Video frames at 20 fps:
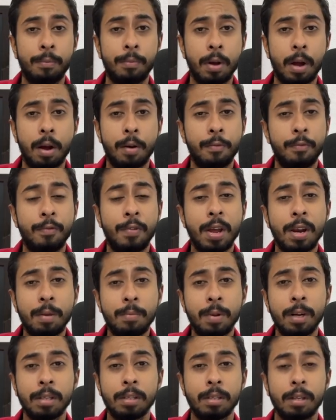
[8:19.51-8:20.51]
are very
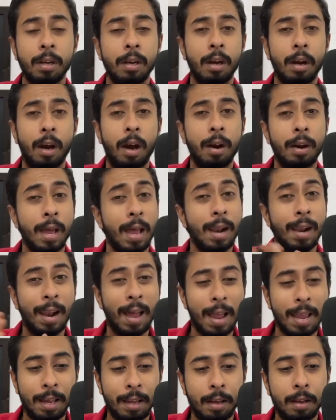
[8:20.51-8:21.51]
much are
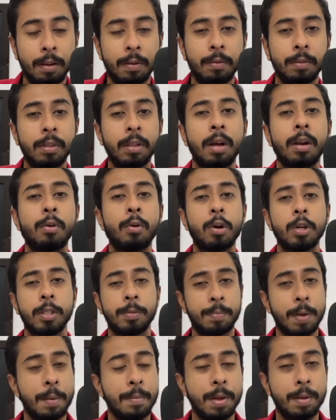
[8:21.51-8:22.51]
alike the
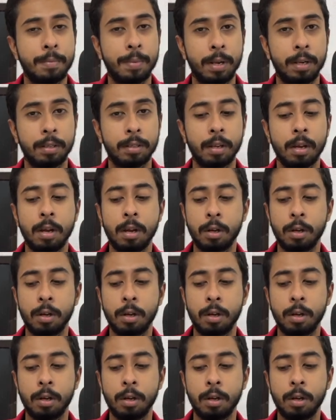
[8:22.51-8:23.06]
non-spam emails.